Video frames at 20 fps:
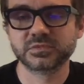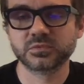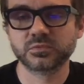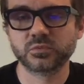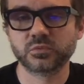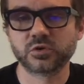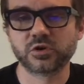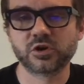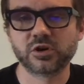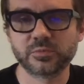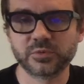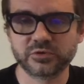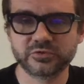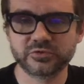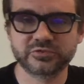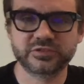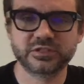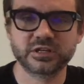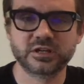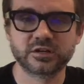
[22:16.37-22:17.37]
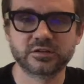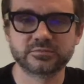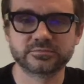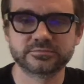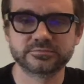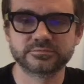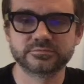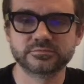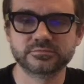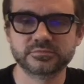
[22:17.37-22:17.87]
We're almost there.
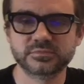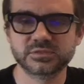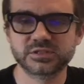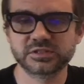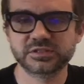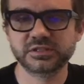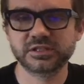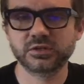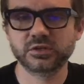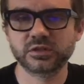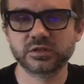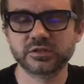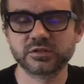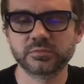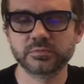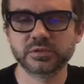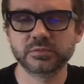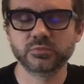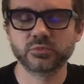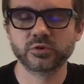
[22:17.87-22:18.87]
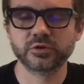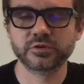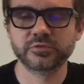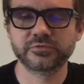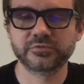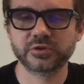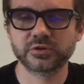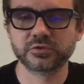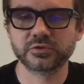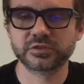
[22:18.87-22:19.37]
Just need a little bit more
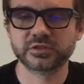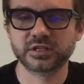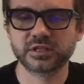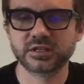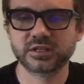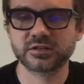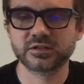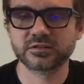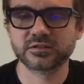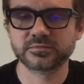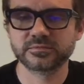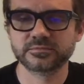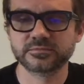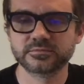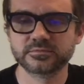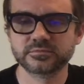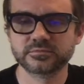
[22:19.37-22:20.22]
info at the end.